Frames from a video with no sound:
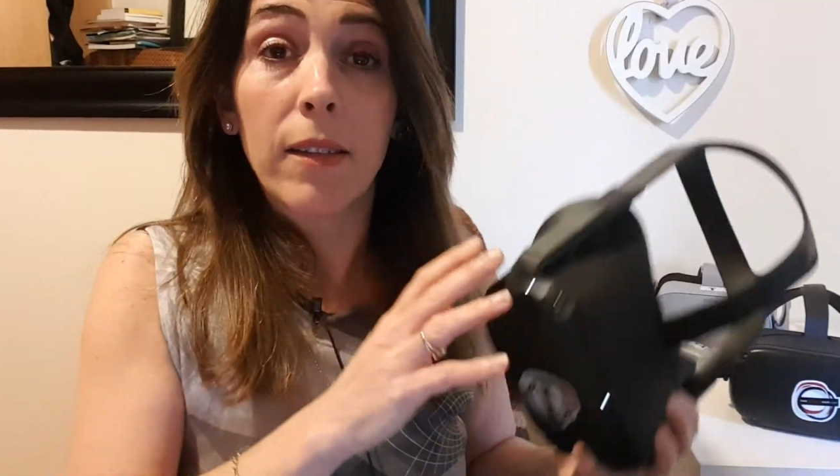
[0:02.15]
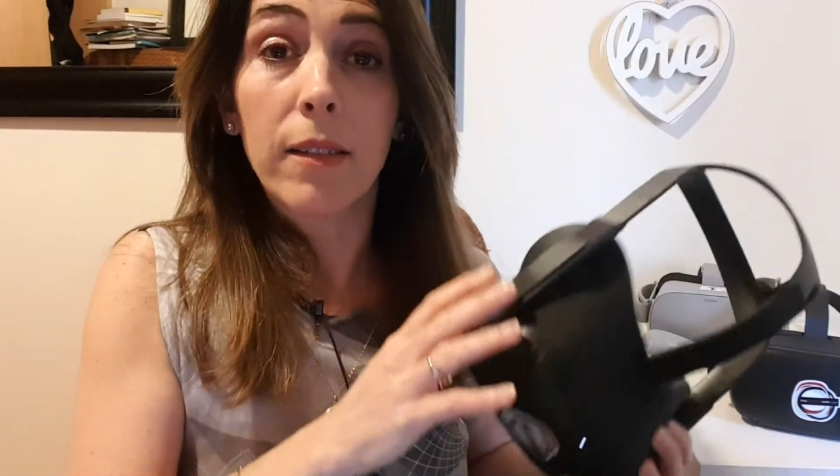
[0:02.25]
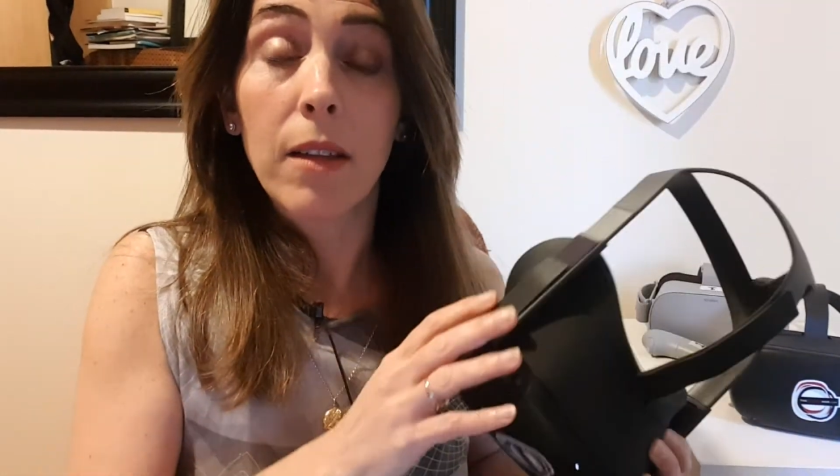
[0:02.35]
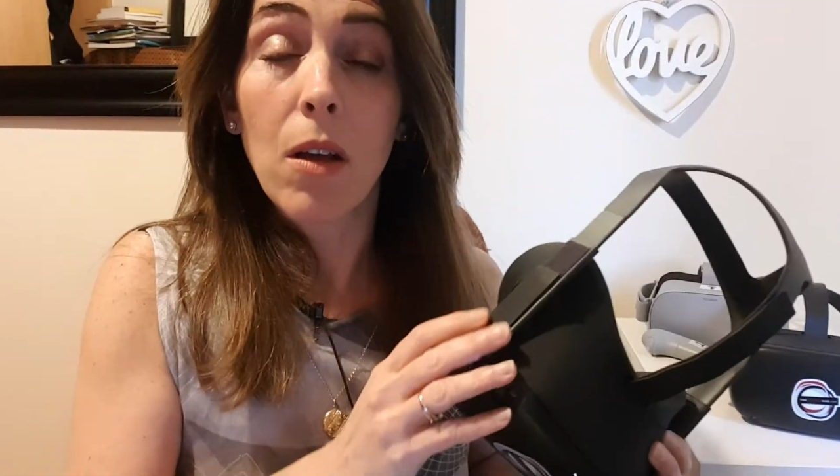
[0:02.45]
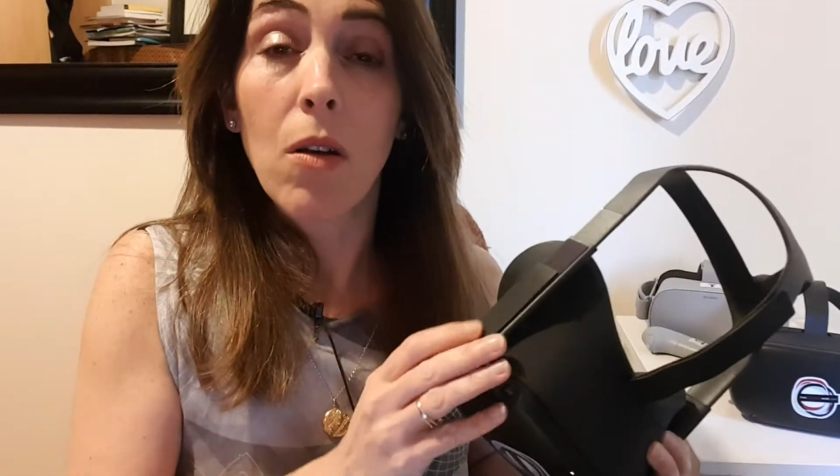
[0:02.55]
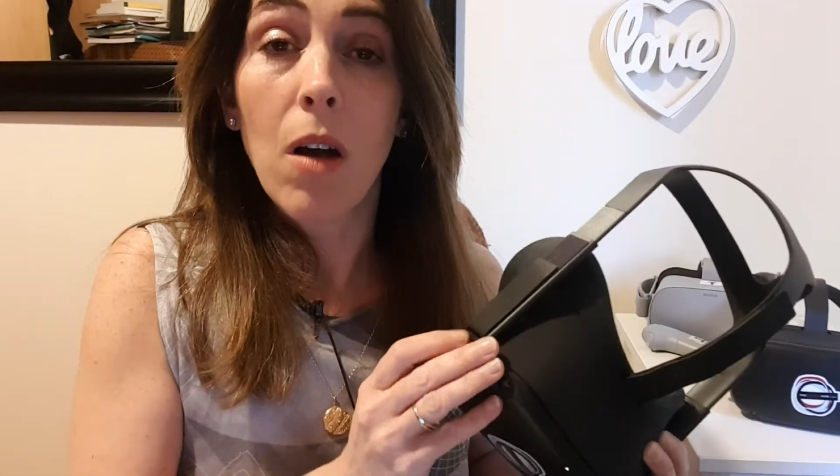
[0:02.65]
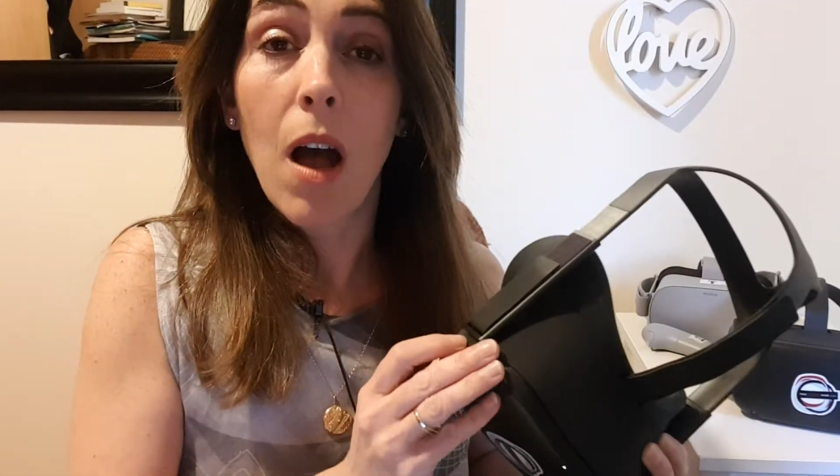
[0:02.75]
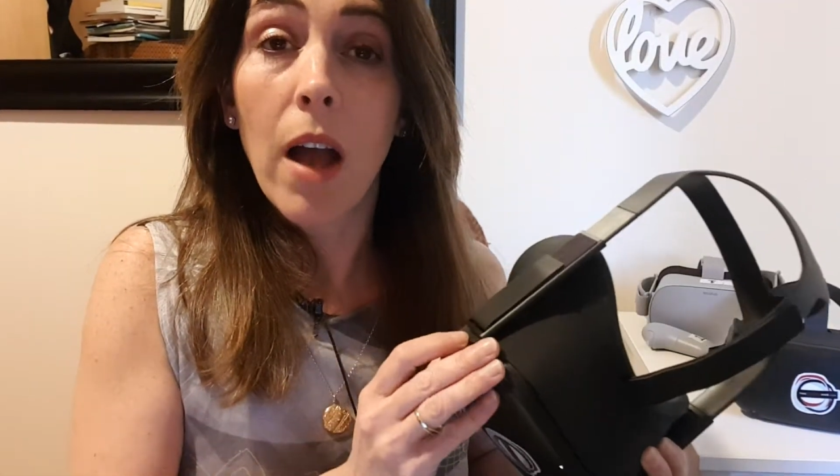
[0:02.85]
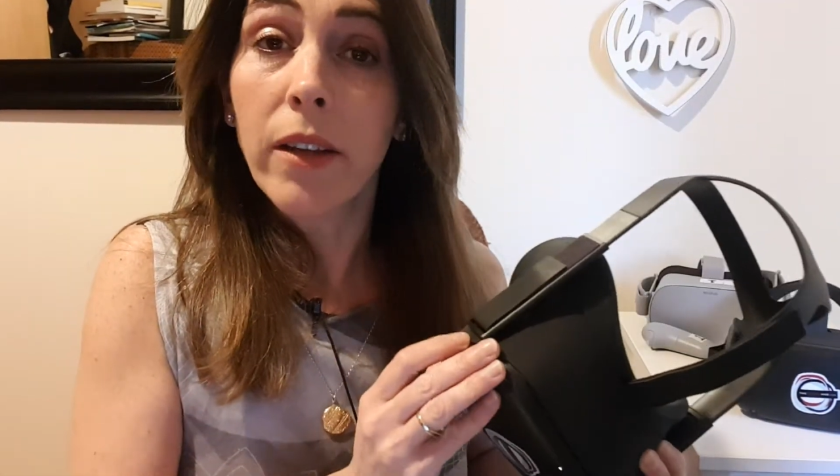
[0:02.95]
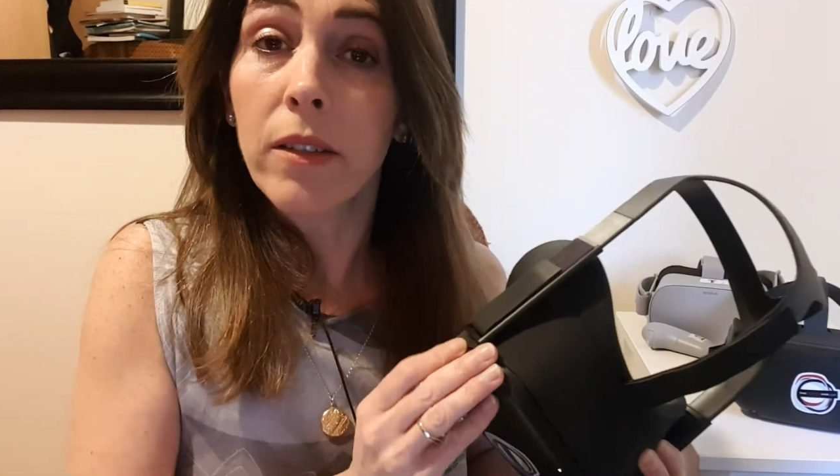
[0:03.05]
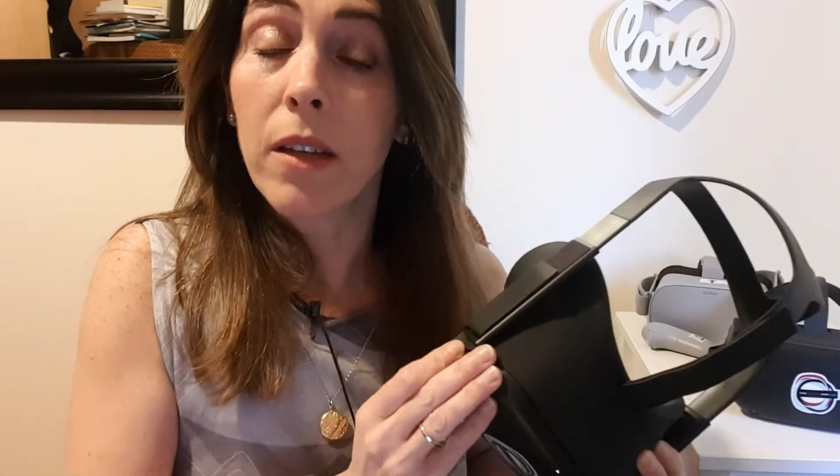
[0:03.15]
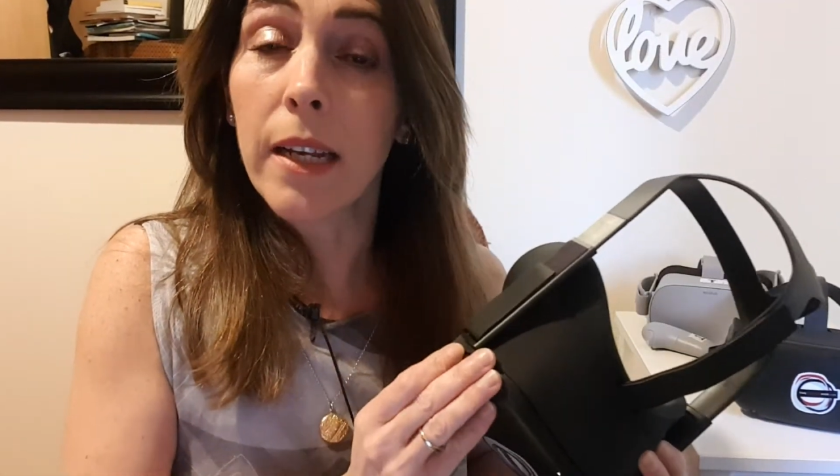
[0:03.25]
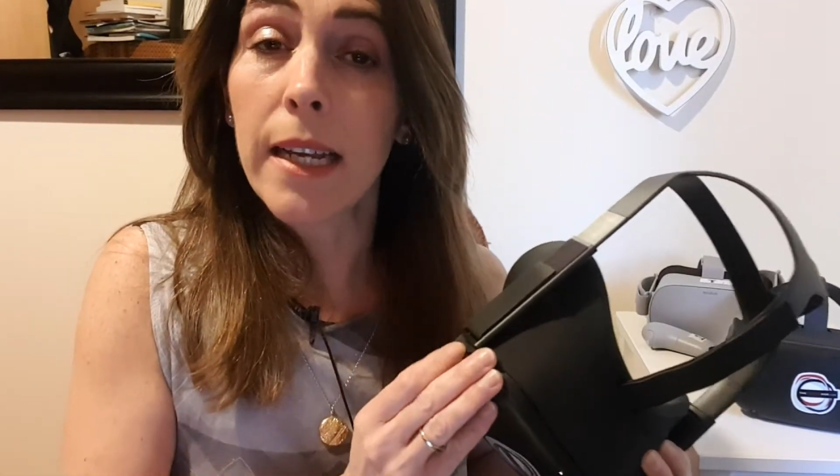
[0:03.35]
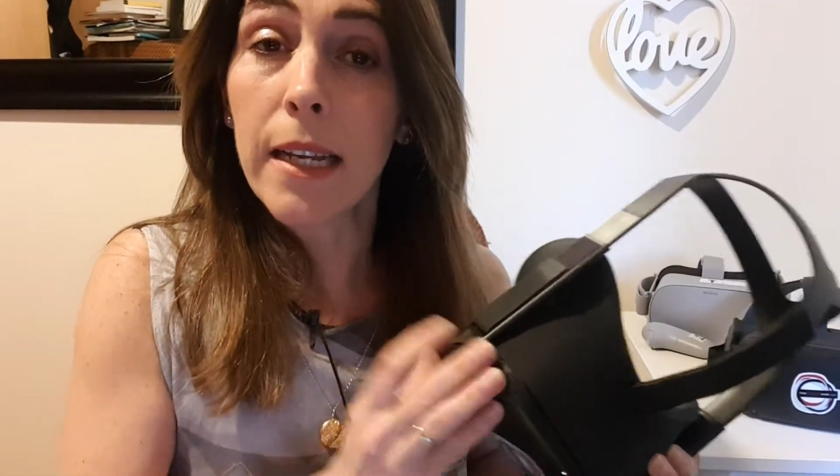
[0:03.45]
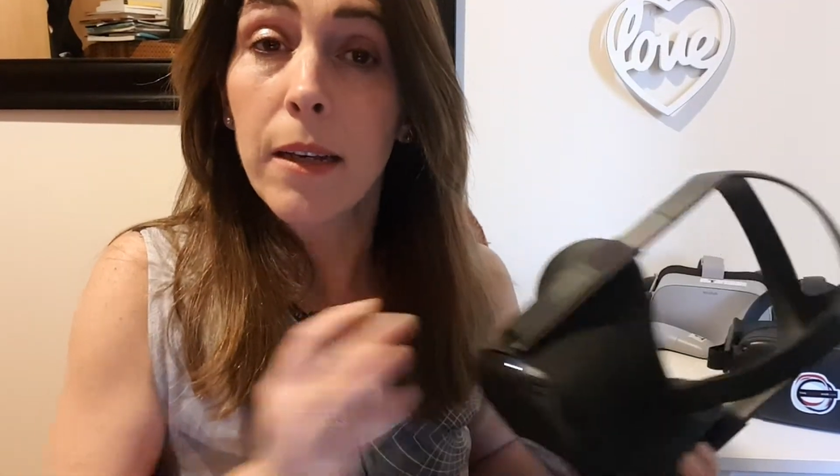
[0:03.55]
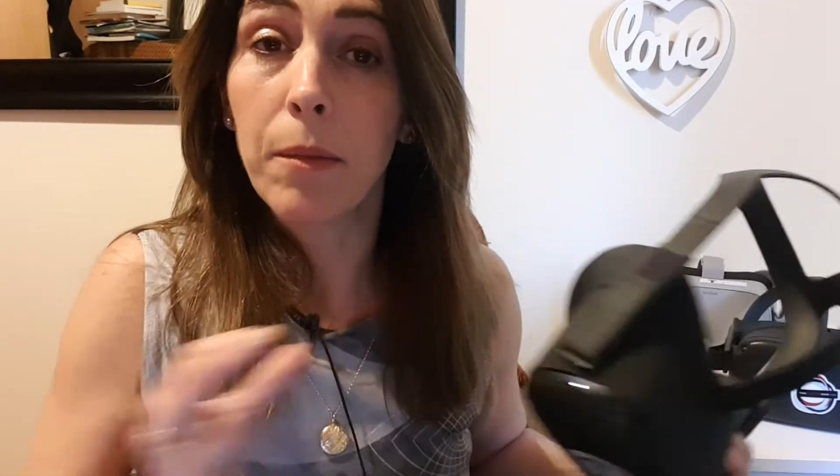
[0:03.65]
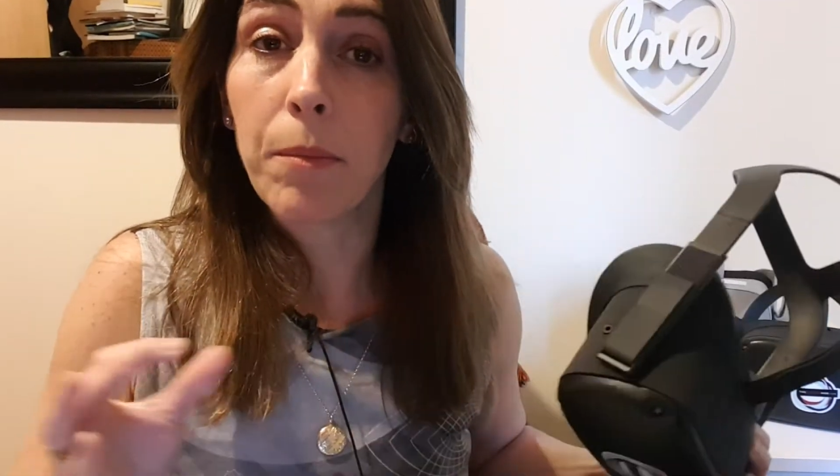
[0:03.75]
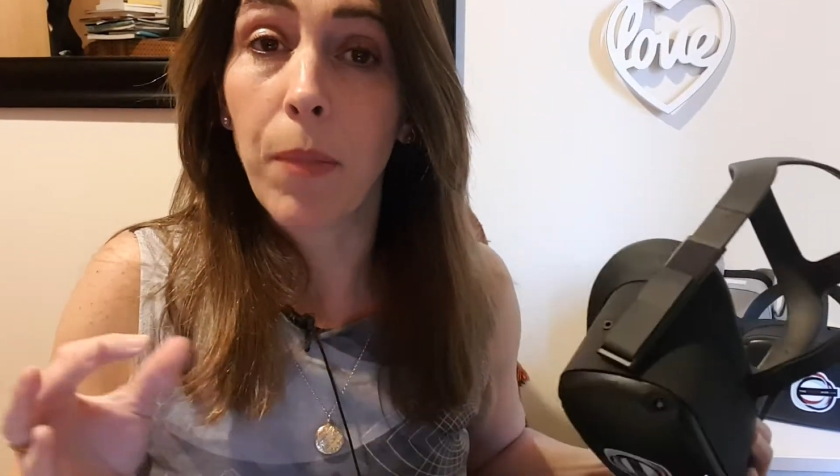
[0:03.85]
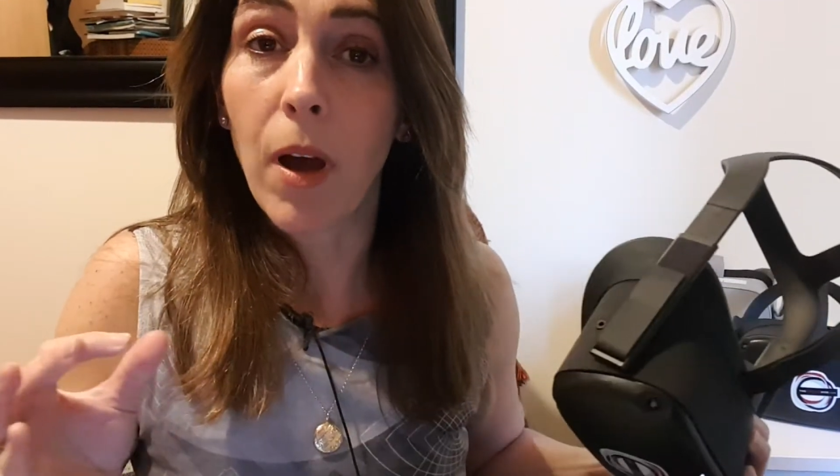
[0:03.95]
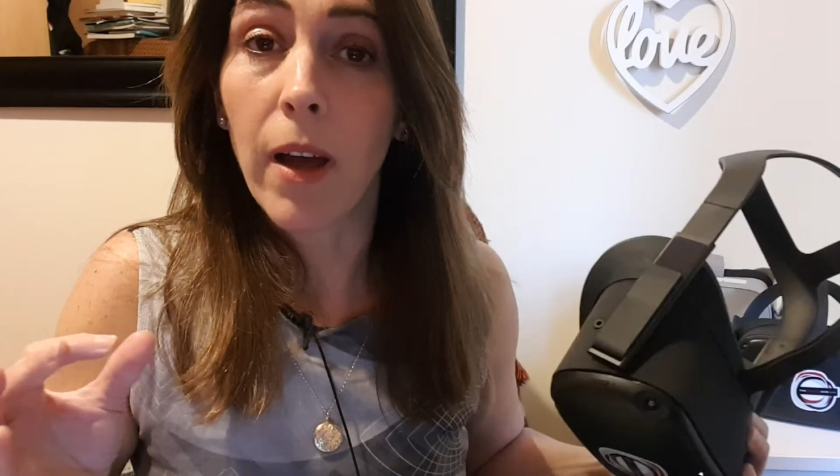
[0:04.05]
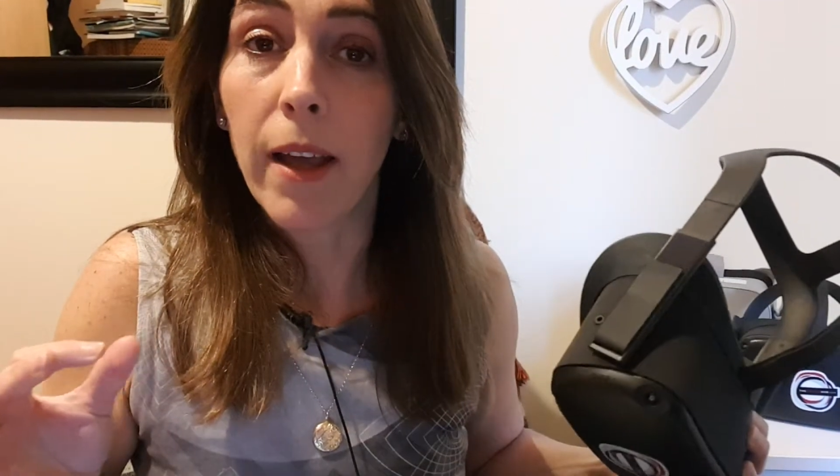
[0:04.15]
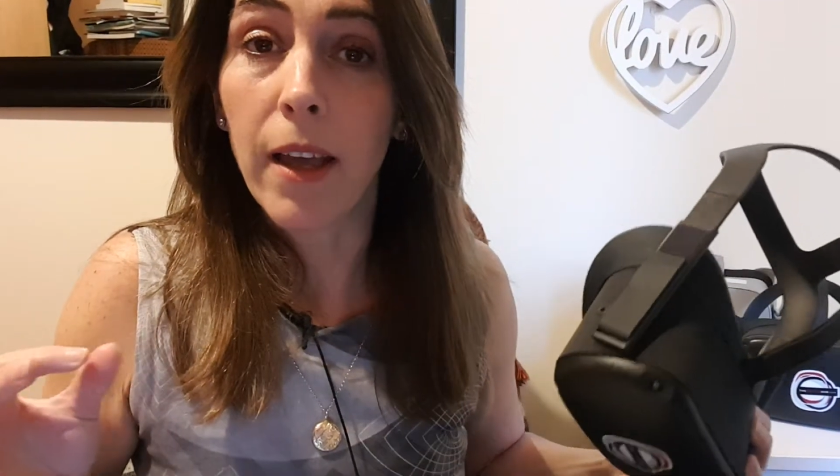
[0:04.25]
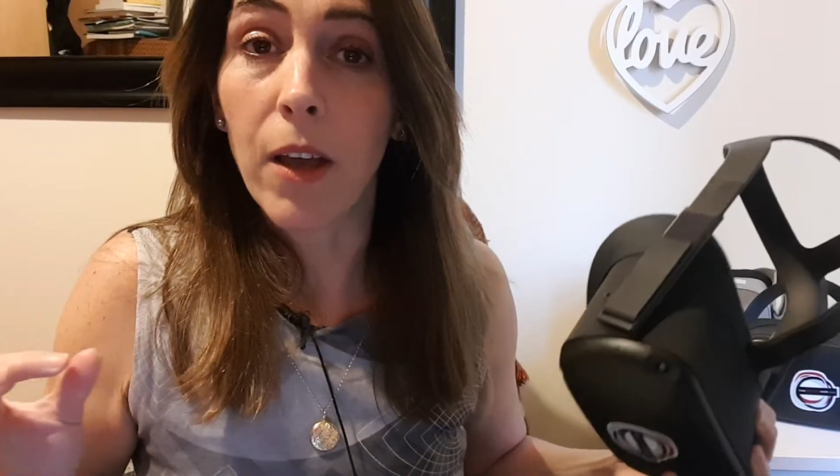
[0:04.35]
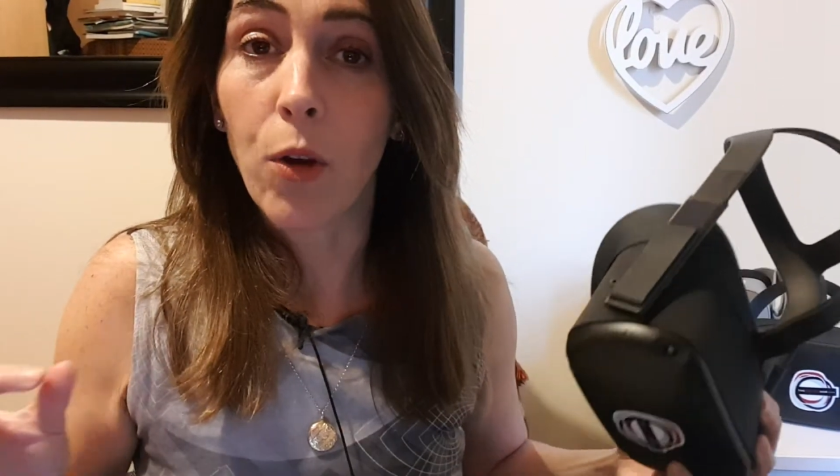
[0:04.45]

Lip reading: so I just got eaten by